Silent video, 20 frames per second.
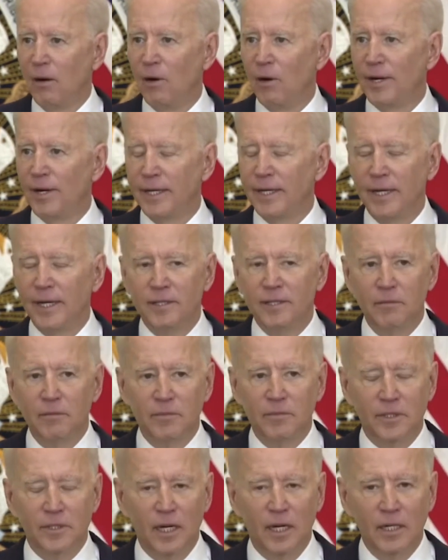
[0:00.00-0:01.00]
want to get
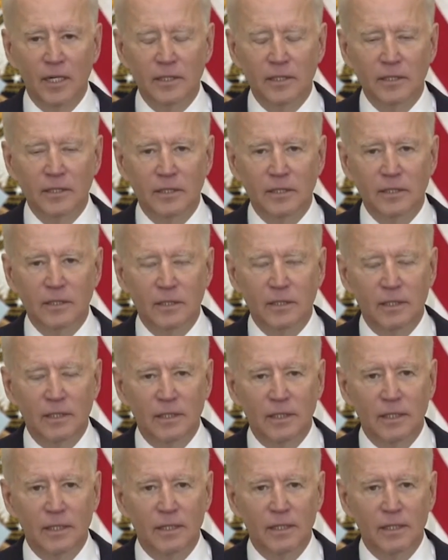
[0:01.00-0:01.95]
them done